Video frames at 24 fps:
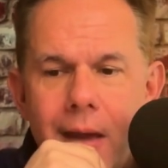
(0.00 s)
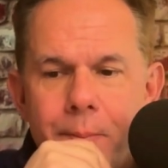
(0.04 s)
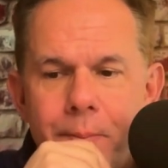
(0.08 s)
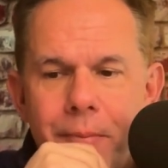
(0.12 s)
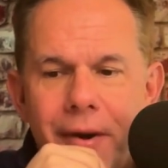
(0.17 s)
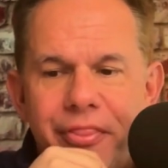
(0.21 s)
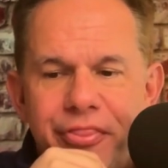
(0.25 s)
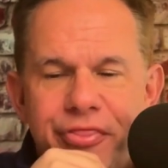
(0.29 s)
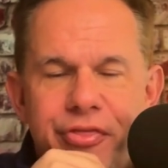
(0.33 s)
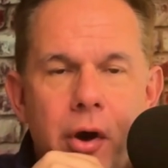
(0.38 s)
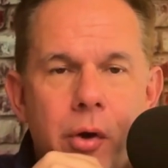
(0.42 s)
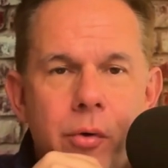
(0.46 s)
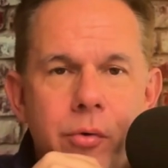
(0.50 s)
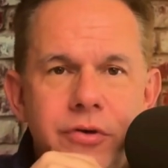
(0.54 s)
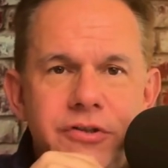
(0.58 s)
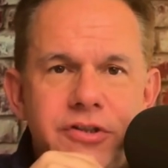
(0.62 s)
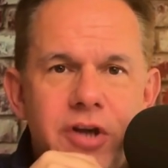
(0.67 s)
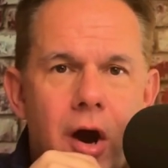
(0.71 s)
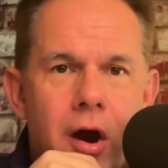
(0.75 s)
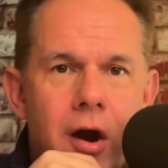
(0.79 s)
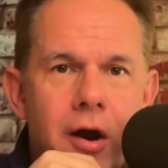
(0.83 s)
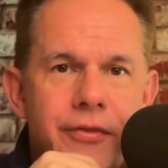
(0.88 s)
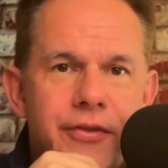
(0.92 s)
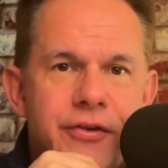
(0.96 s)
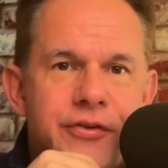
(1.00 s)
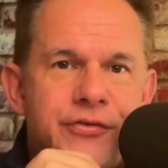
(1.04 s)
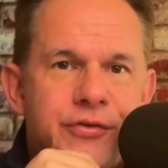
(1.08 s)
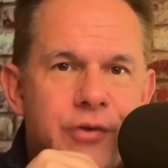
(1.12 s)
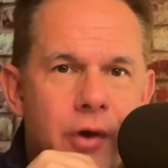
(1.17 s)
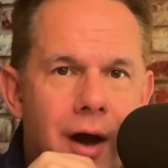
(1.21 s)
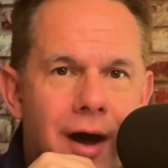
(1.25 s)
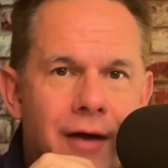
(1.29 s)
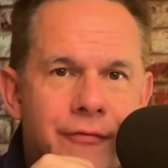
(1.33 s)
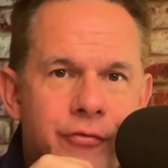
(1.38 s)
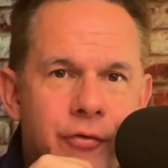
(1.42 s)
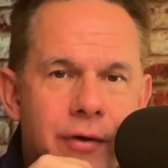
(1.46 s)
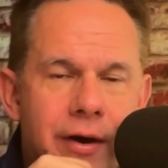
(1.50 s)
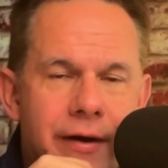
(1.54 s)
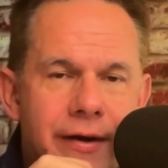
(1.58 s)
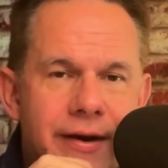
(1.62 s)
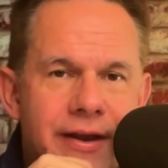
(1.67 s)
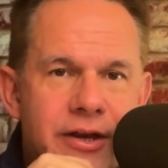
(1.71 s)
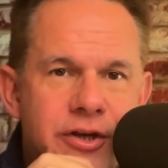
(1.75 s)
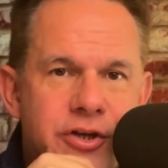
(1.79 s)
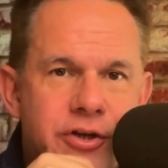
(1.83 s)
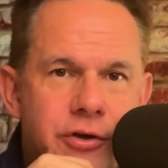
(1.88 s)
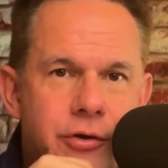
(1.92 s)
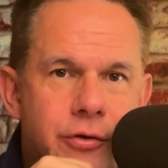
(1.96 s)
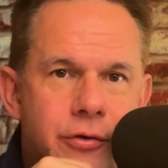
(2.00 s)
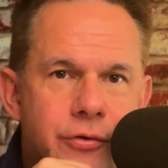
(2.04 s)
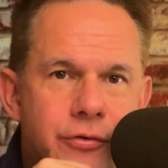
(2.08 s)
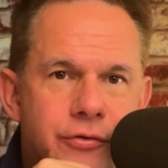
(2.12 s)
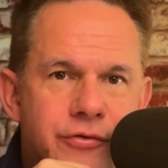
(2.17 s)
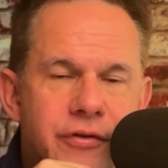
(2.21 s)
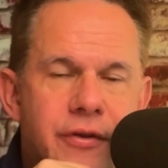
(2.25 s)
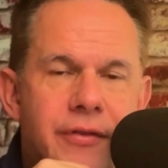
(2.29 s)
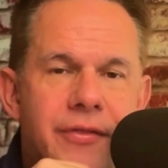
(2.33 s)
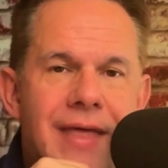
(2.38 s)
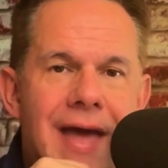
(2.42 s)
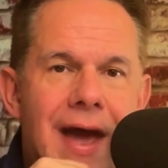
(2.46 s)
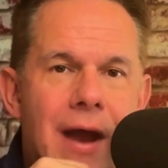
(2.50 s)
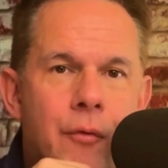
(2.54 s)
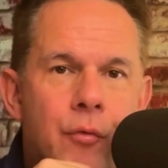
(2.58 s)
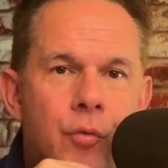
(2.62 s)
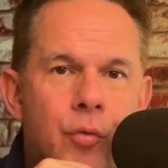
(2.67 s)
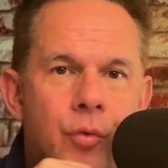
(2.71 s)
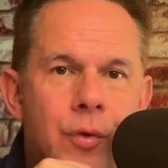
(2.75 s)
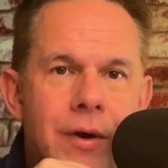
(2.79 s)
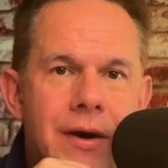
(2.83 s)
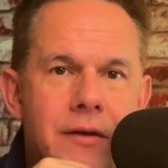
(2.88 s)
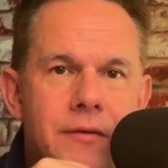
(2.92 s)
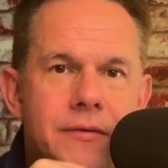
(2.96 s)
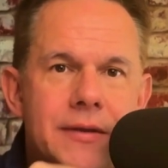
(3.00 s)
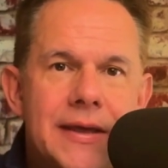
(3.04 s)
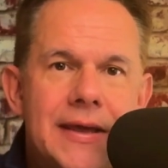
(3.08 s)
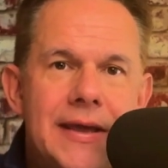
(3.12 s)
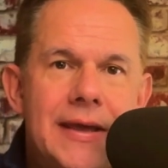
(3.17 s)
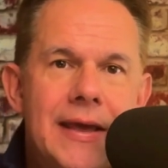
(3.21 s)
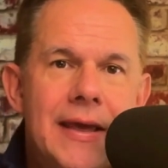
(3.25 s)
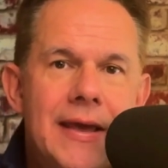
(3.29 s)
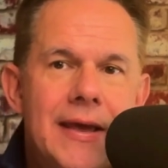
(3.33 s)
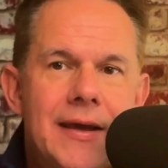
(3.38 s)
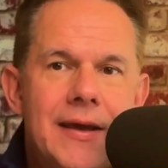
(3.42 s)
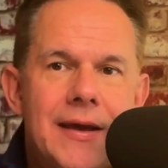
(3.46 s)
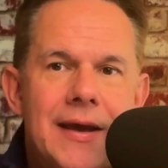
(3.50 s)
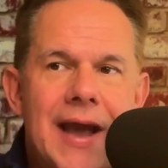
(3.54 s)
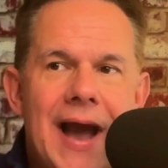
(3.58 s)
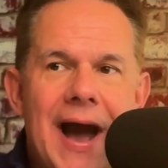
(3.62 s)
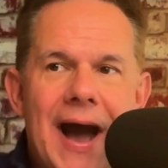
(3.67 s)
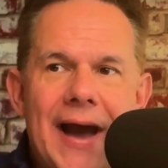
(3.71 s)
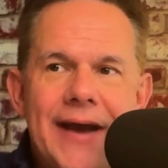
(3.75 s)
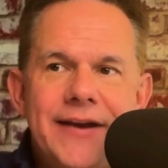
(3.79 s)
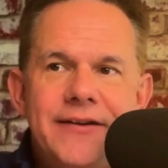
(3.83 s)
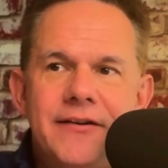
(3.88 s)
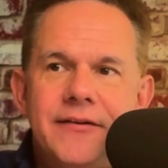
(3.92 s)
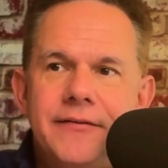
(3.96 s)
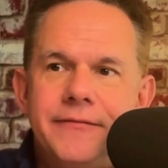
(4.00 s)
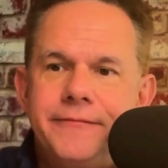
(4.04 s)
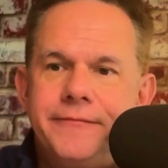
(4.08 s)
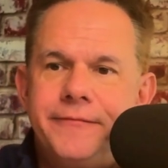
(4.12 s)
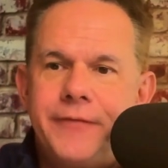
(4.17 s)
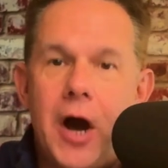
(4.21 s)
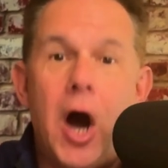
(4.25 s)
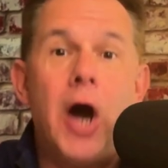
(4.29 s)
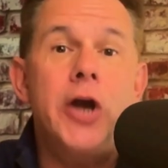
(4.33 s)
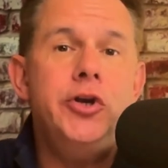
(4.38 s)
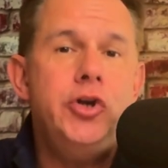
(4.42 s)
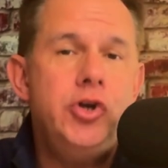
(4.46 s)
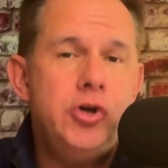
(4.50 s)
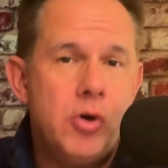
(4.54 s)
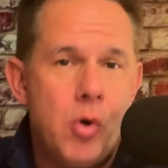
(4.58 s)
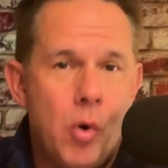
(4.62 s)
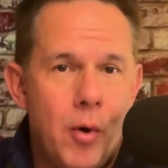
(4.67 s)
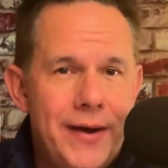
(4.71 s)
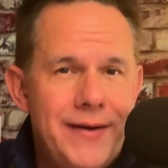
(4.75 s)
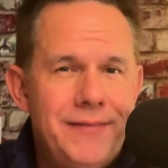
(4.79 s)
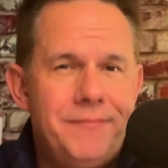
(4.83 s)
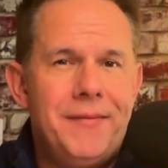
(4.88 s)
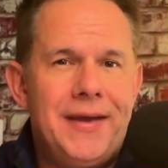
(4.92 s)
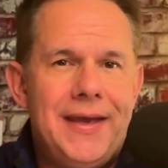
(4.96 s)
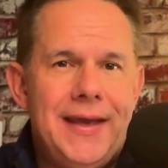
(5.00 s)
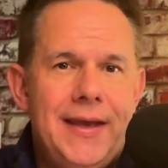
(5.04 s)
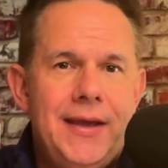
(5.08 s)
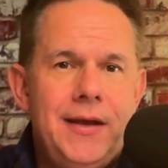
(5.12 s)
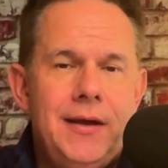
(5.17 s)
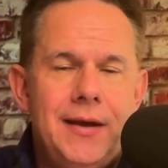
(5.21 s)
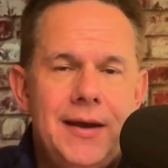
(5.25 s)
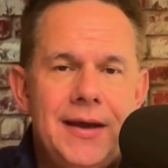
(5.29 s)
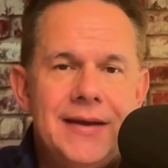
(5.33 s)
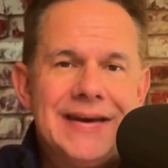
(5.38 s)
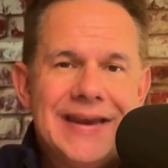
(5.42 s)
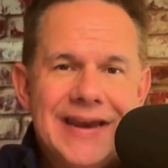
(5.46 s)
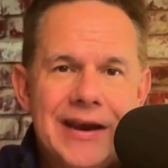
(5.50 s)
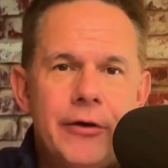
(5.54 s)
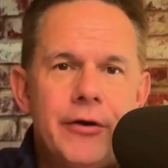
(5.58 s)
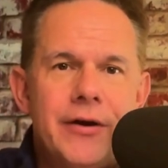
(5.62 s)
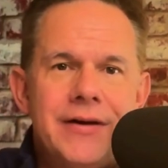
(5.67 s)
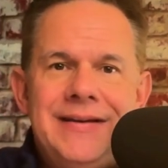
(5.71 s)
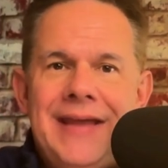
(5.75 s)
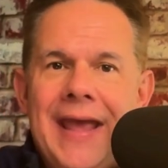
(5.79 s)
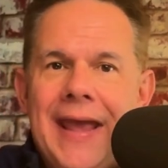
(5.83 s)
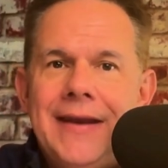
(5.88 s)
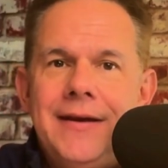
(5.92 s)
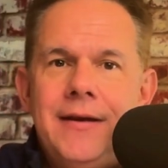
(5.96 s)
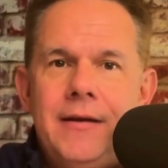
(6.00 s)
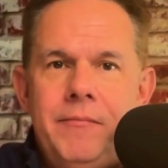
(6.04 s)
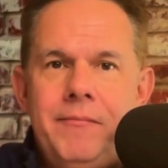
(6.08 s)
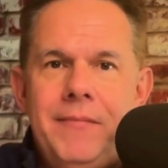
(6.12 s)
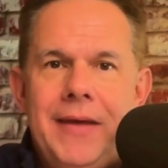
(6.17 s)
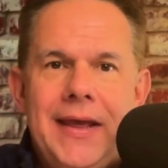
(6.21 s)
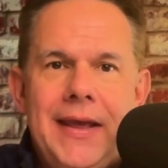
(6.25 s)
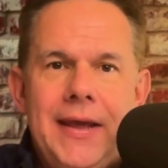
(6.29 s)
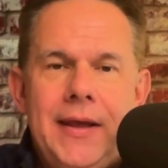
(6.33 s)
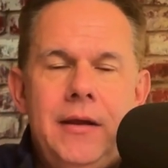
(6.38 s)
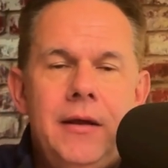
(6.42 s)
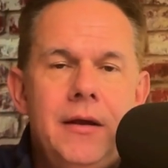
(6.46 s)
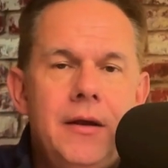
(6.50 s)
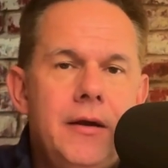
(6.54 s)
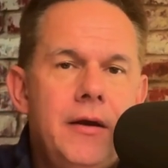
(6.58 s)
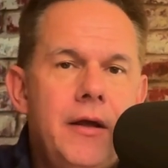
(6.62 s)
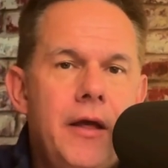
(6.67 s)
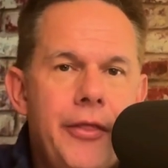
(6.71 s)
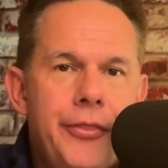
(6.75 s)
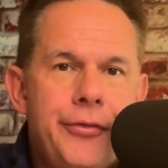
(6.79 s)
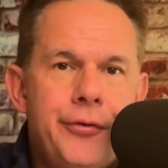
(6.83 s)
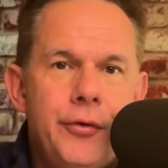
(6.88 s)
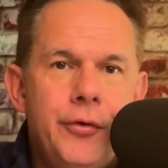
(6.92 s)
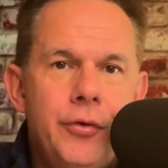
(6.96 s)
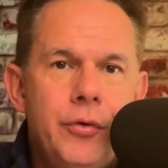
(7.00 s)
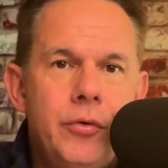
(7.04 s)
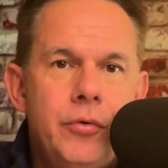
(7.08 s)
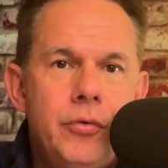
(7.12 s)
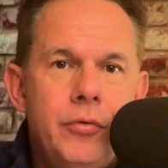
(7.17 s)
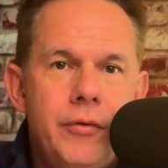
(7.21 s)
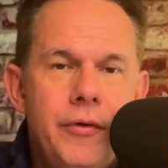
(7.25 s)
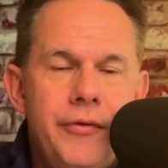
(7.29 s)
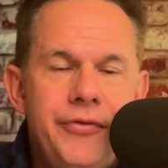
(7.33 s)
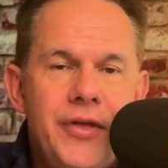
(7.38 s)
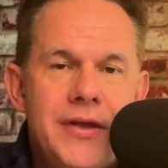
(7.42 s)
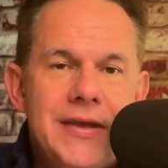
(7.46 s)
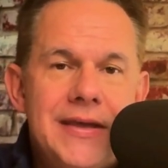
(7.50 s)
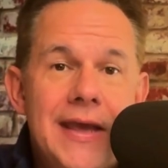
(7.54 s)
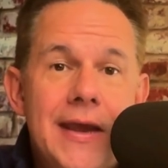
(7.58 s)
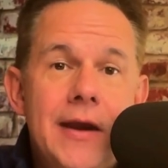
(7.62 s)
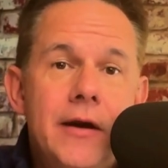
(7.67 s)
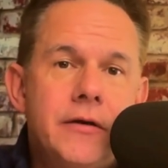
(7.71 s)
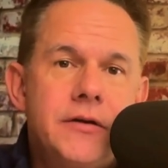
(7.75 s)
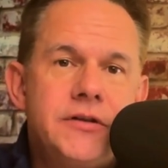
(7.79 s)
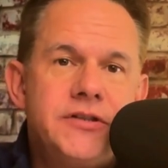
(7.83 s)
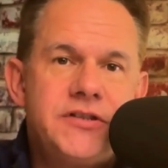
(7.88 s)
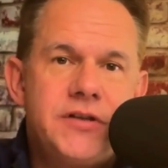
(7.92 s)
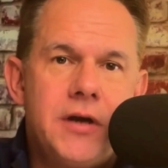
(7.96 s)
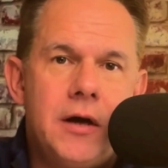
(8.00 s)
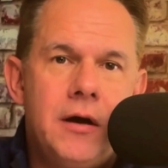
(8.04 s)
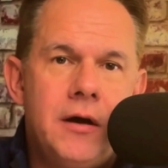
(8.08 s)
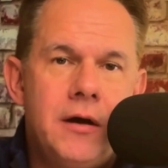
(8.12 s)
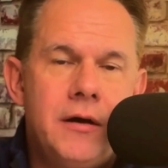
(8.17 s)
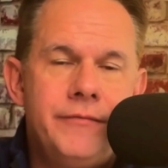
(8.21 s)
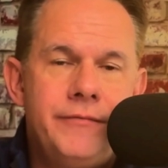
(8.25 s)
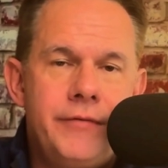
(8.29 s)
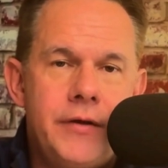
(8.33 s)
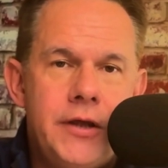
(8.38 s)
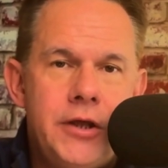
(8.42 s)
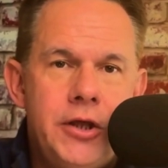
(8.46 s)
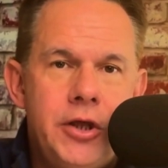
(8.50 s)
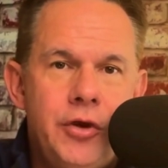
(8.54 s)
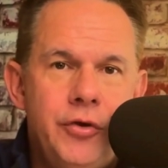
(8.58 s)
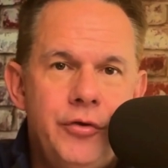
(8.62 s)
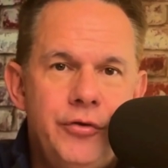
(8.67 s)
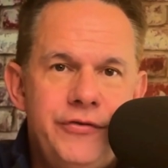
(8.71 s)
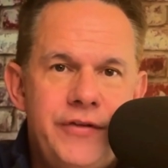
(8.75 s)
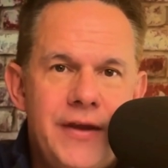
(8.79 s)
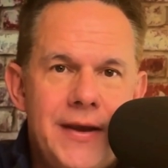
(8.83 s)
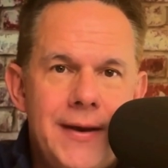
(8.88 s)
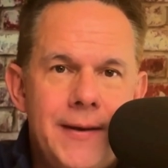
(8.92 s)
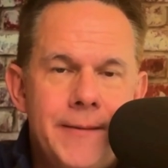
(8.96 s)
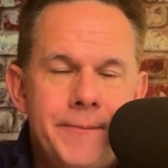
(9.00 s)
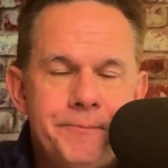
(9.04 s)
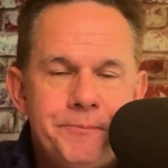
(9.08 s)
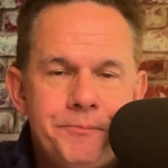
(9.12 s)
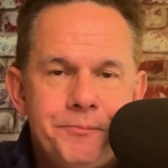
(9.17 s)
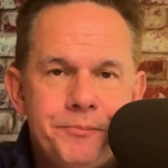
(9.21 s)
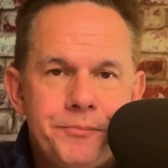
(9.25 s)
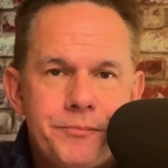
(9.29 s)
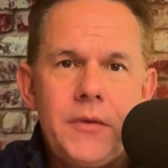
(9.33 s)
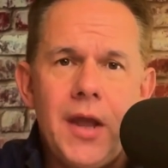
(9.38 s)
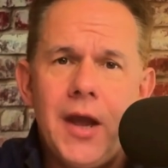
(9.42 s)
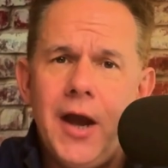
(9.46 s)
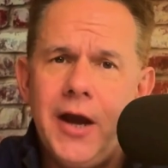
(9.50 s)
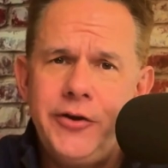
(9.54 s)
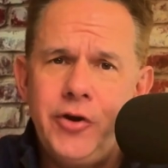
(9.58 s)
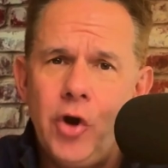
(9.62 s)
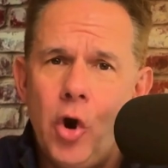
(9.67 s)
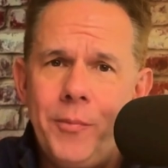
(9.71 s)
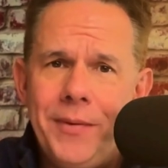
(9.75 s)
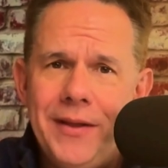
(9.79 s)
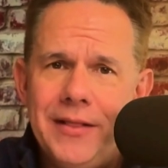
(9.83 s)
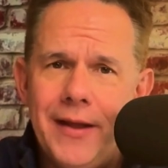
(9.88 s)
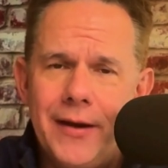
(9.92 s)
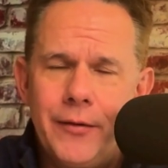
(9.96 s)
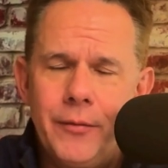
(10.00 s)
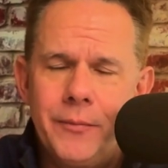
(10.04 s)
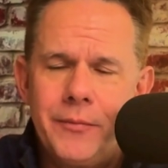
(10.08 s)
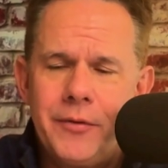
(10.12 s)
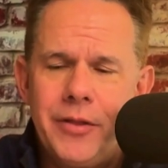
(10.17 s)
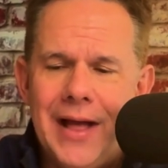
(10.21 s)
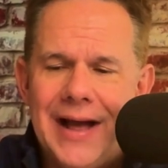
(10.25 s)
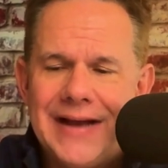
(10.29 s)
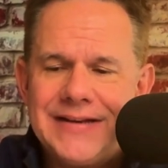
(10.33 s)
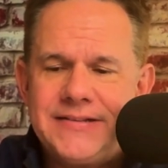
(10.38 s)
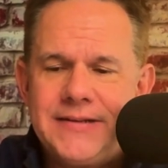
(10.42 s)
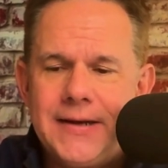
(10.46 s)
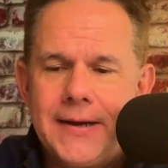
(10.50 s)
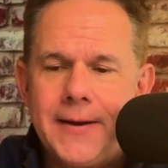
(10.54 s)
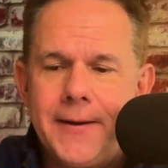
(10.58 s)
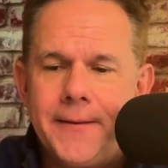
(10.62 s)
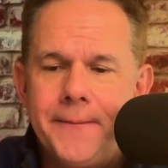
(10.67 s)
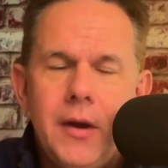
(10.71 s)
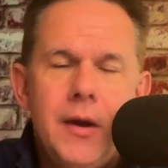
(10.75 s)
But those are the software issues that really kind of annoyed me and irritated me through the years of using Adobe Lightroom Classic.